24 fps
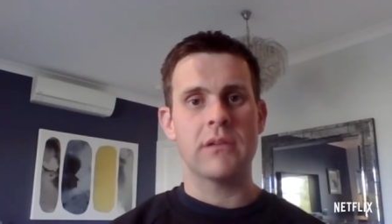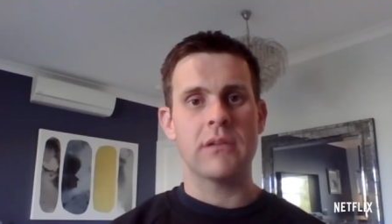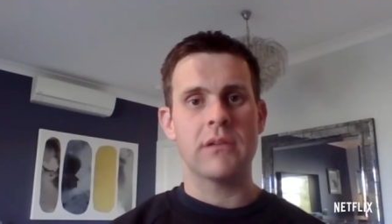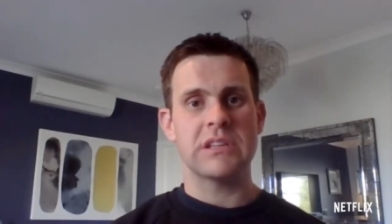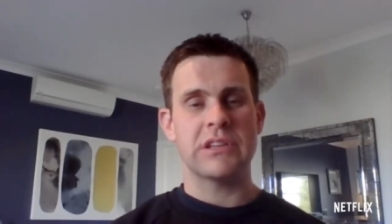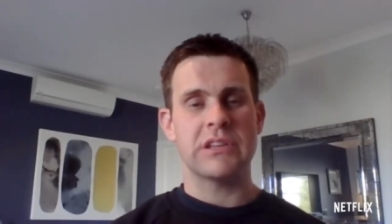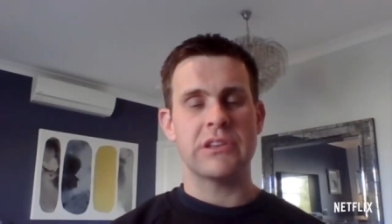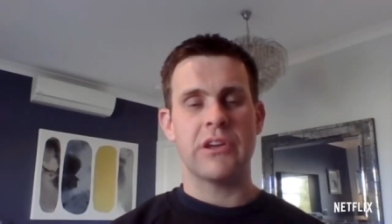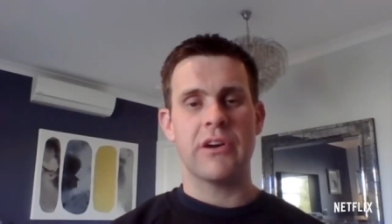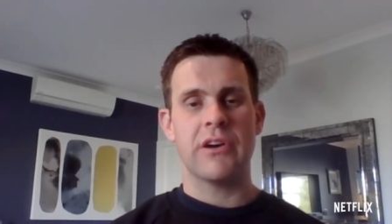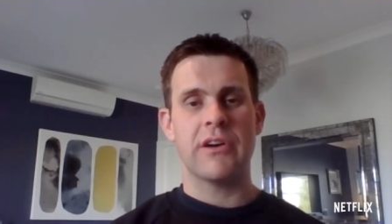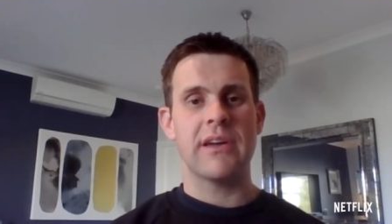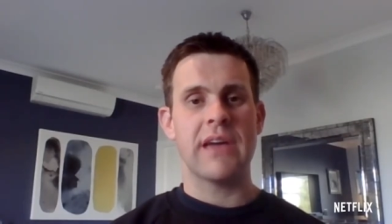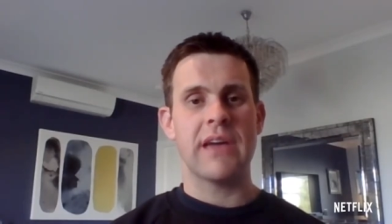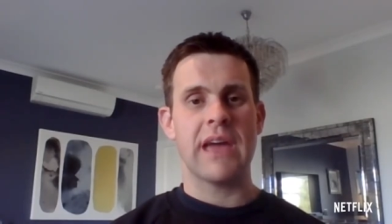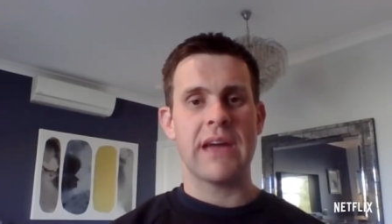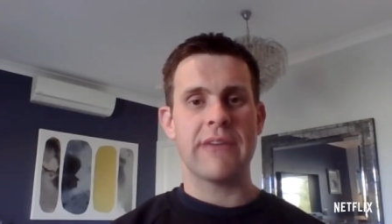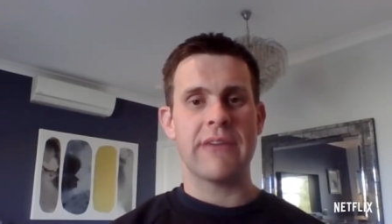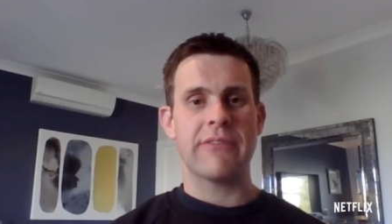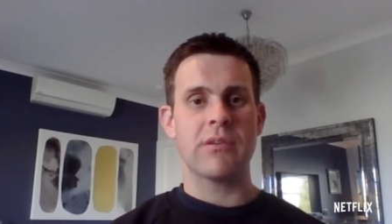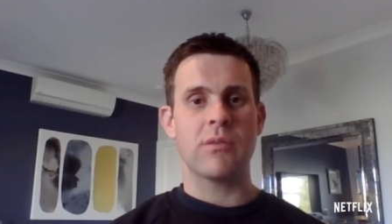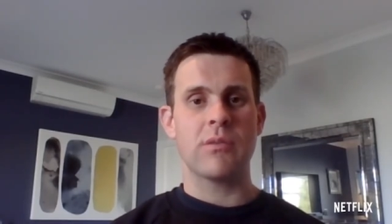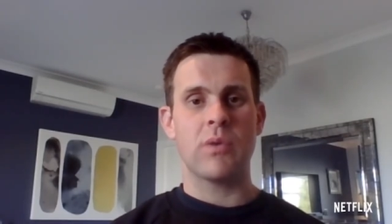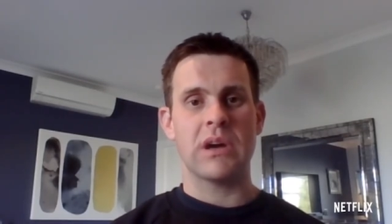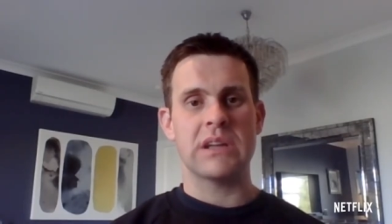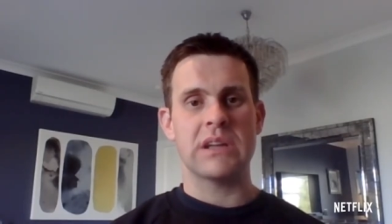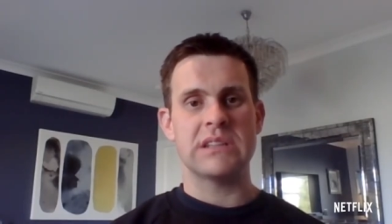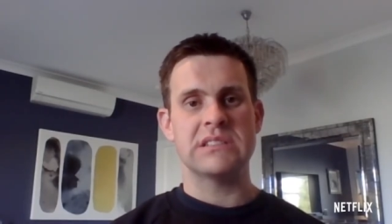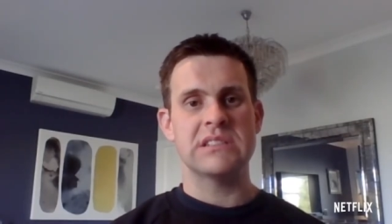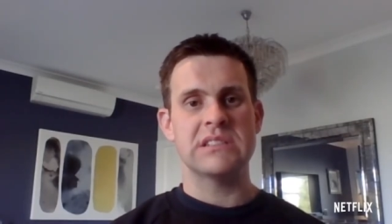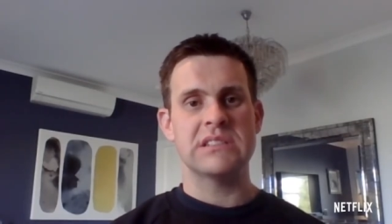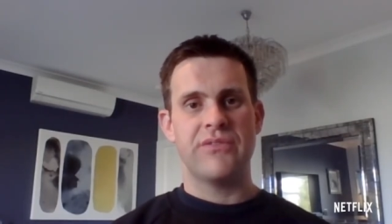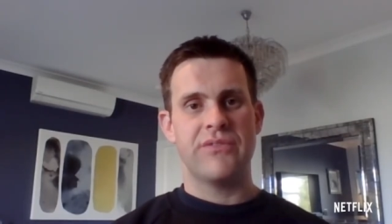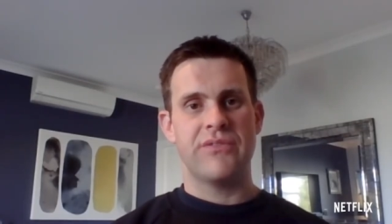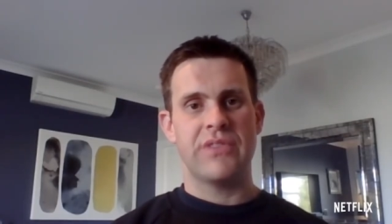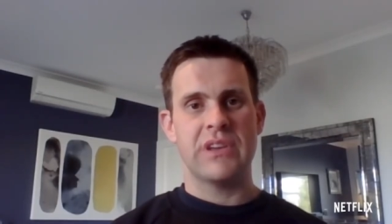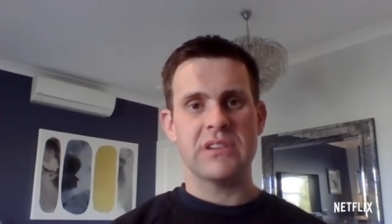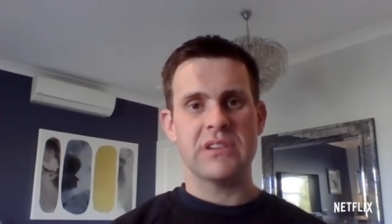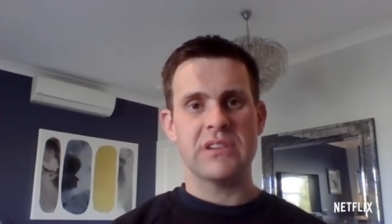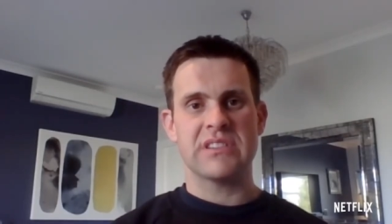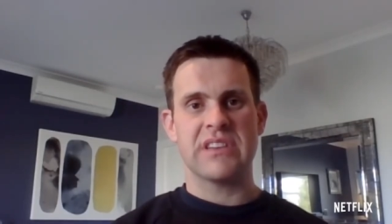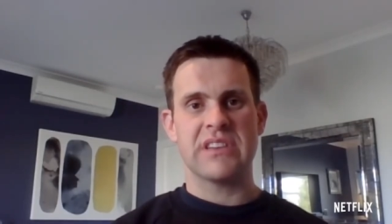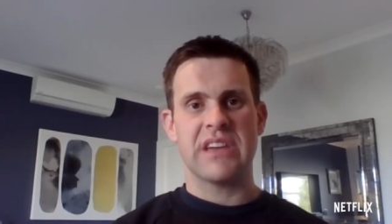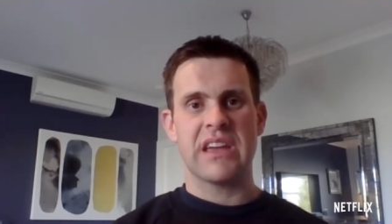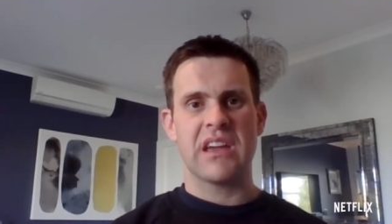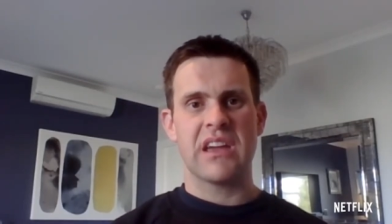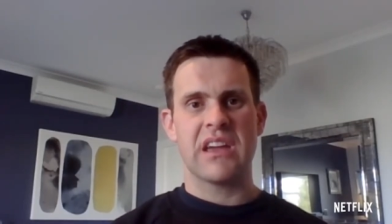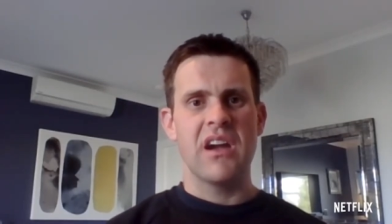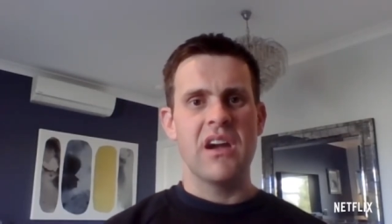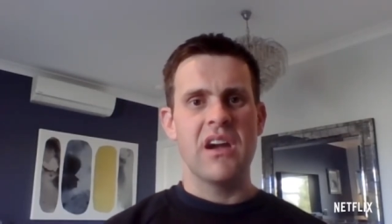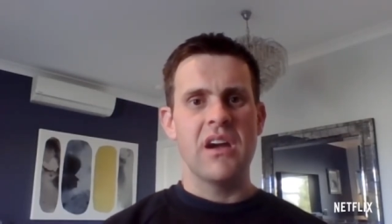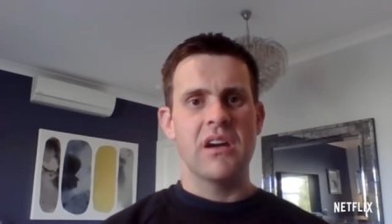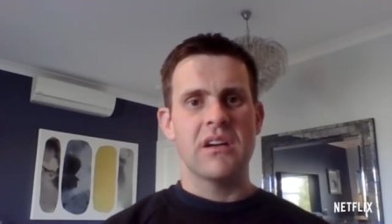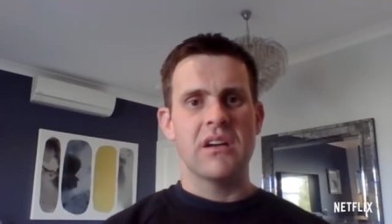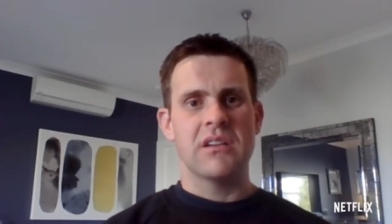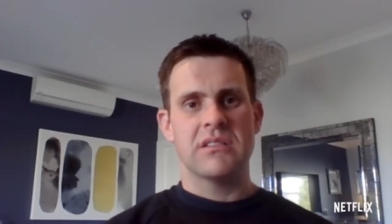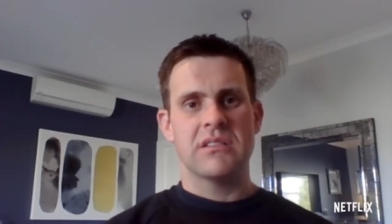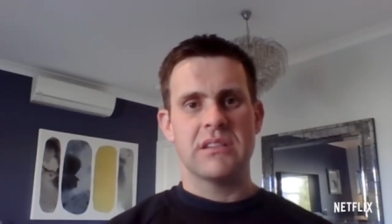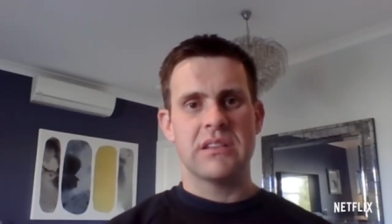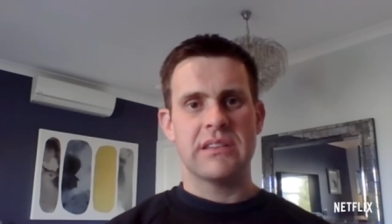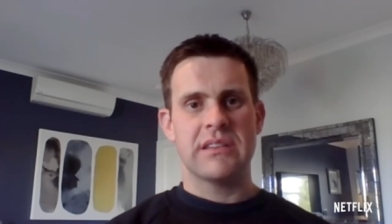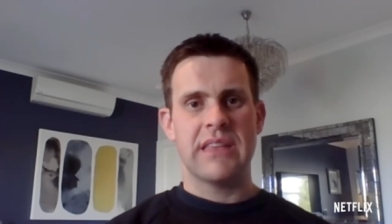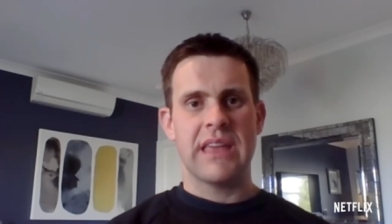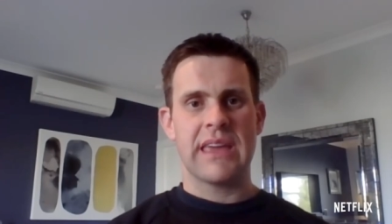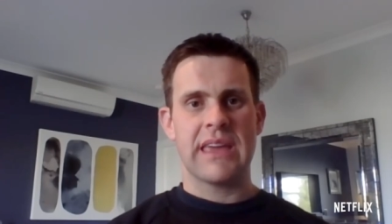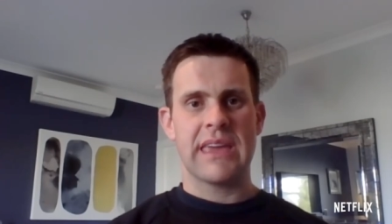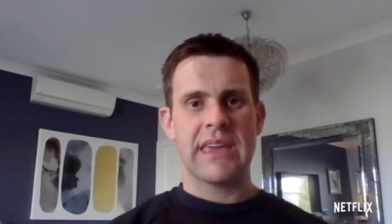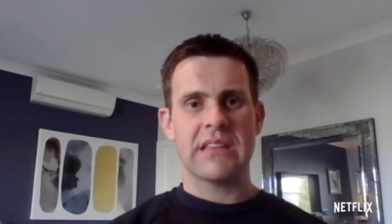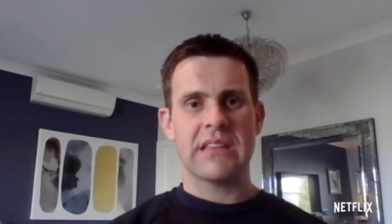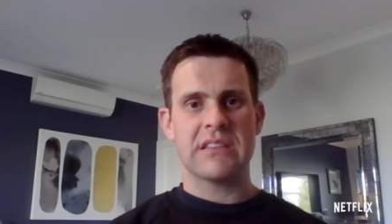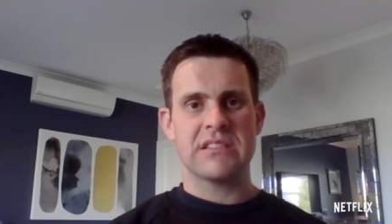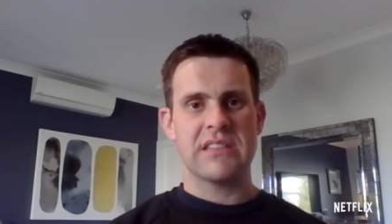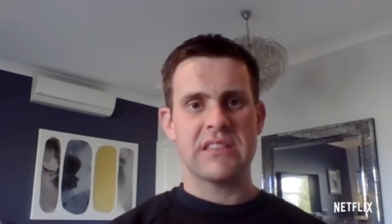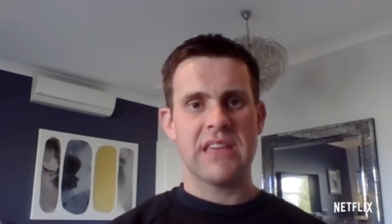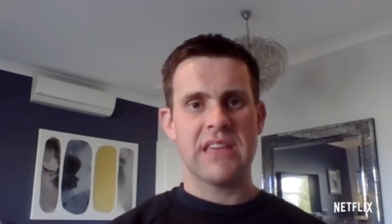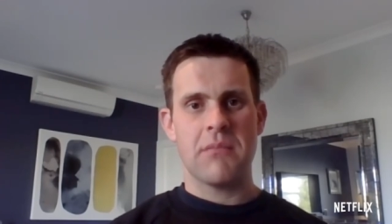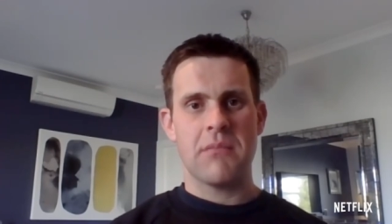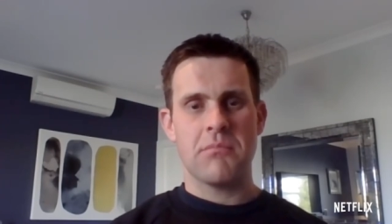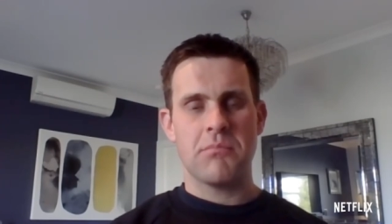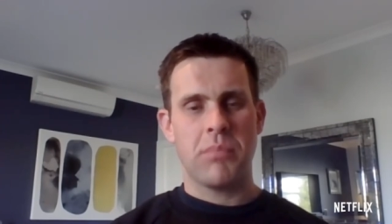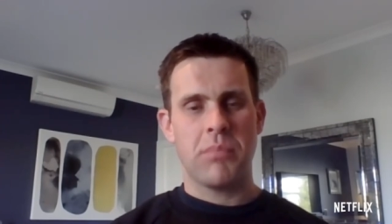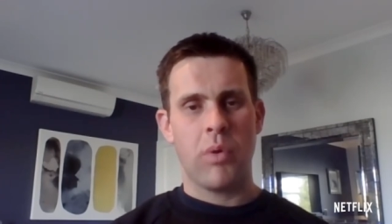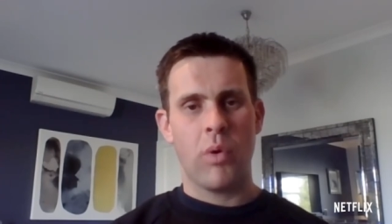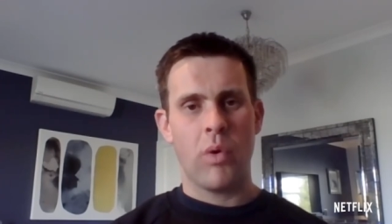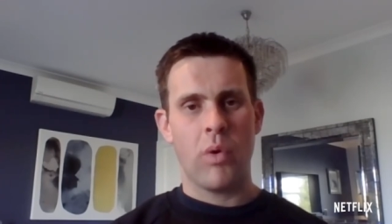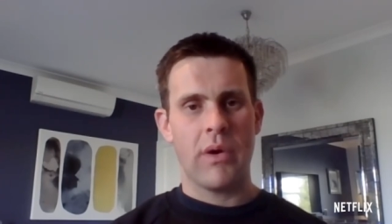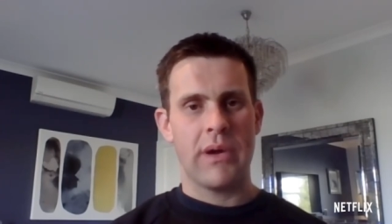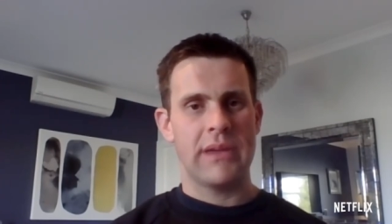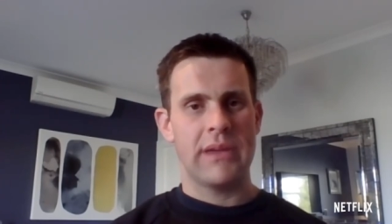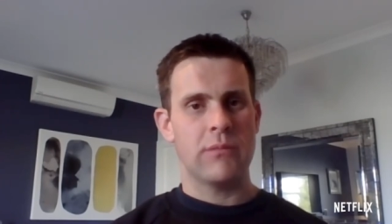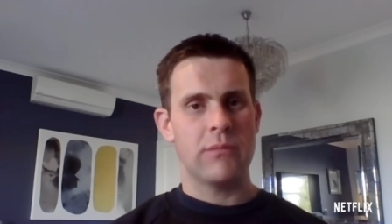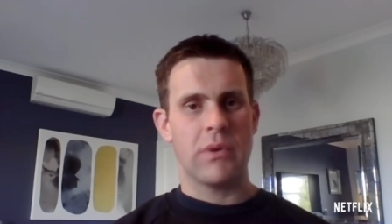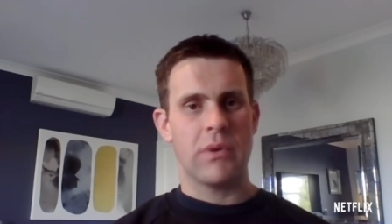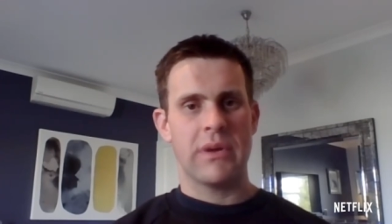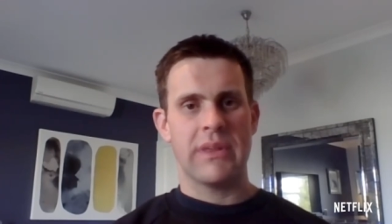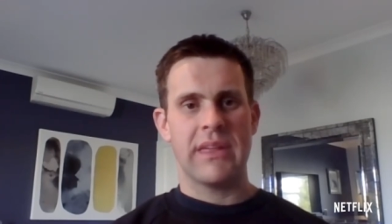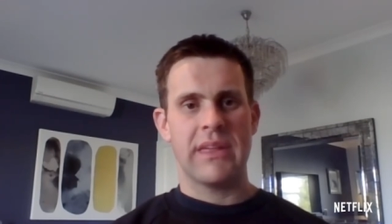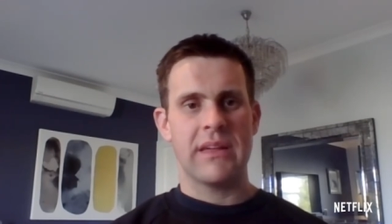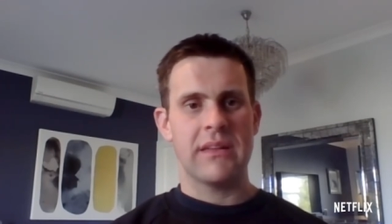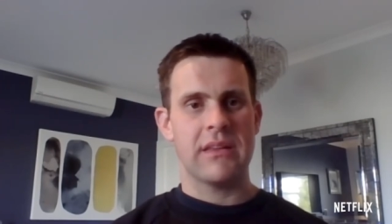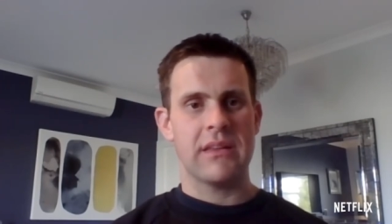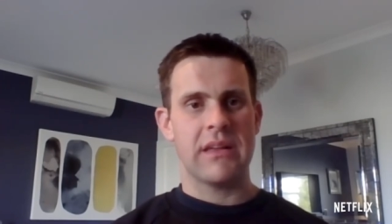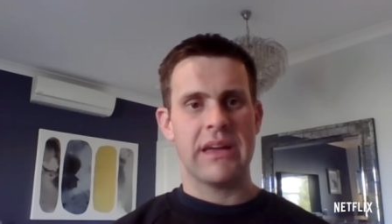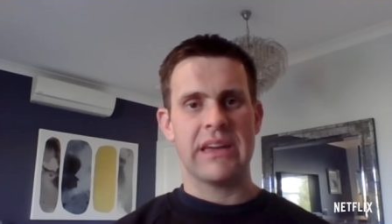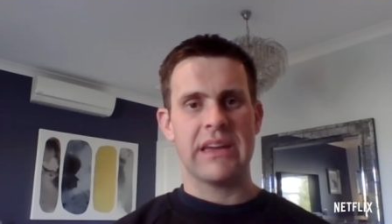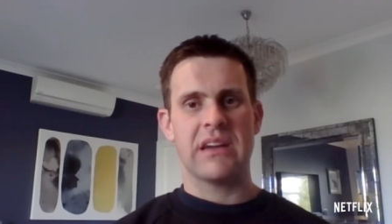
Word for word: the absolute bomb. I absolutely love Mark. He is a chivalric.